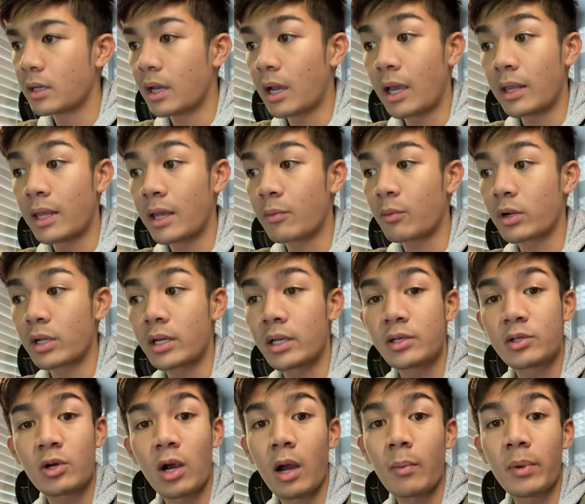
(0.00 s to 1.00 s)
And then we're going to
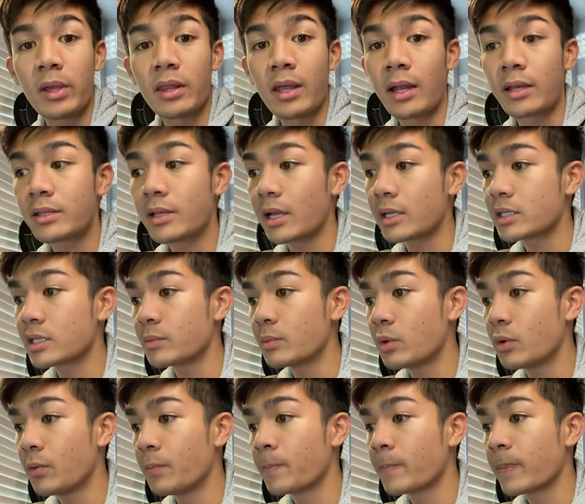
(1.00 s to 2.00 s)
drop in that
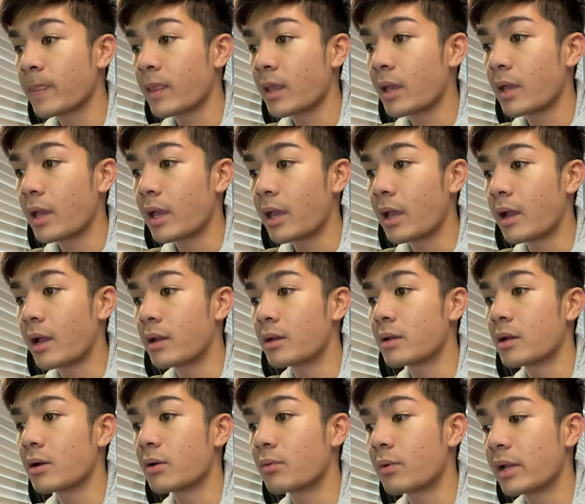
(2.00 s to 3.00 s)
decimal
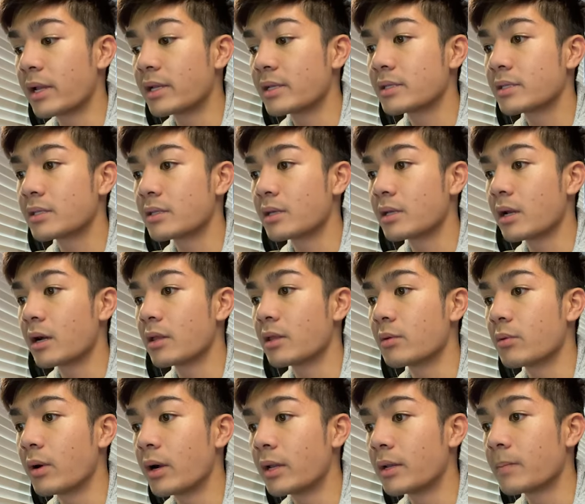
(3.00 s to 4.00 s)
and erase the
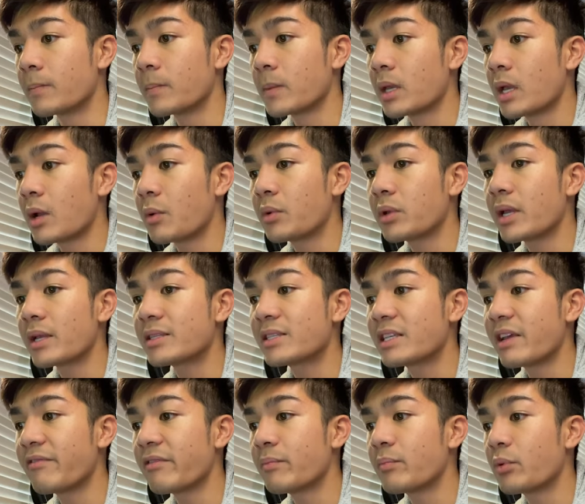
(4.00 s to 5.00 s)
other one. We get
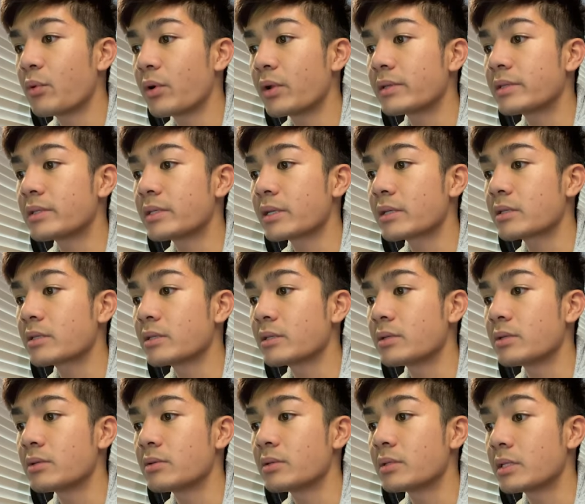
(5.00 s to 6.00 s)

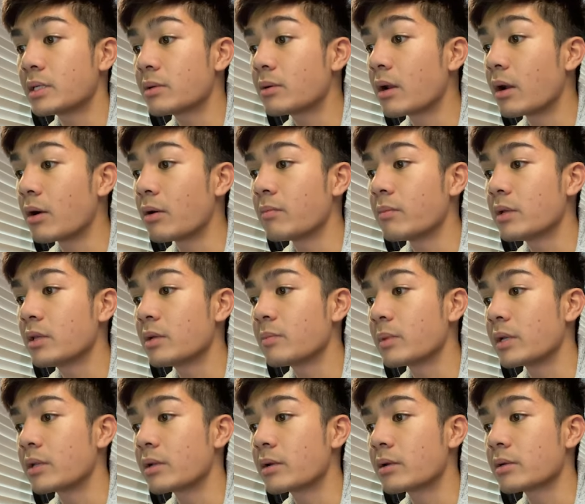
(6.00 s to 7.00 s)
7.620
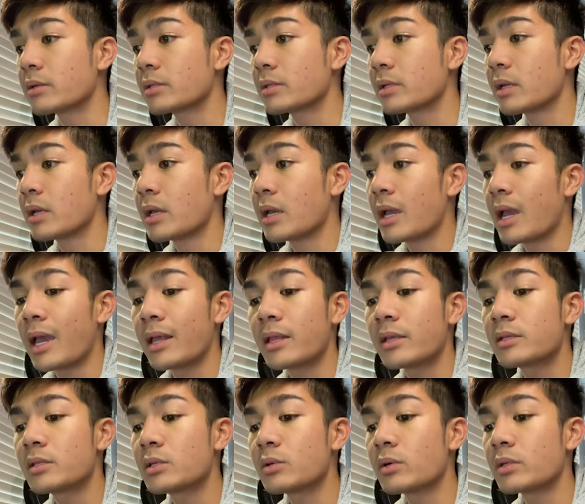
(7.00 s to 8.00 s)
millimeters. And
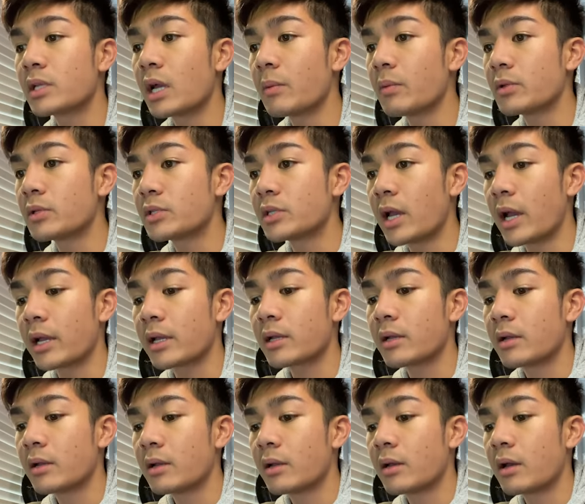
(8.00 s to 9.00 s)
let's do a double check
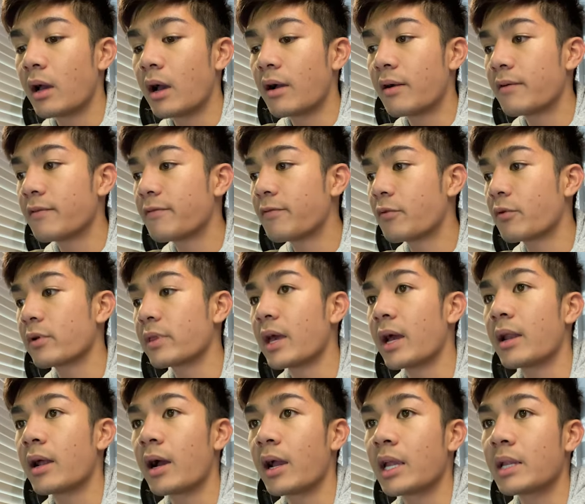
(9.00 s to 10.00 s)
for
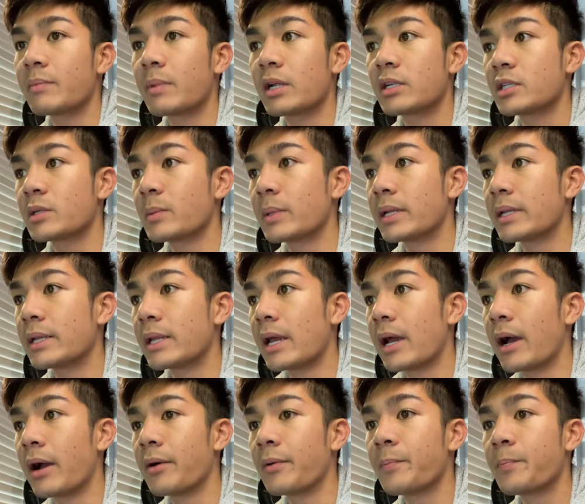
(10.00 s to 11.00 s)
that height measurement
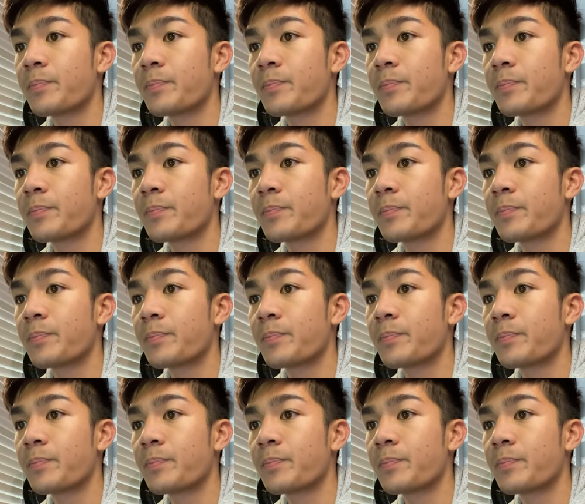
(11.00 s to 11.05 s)
now.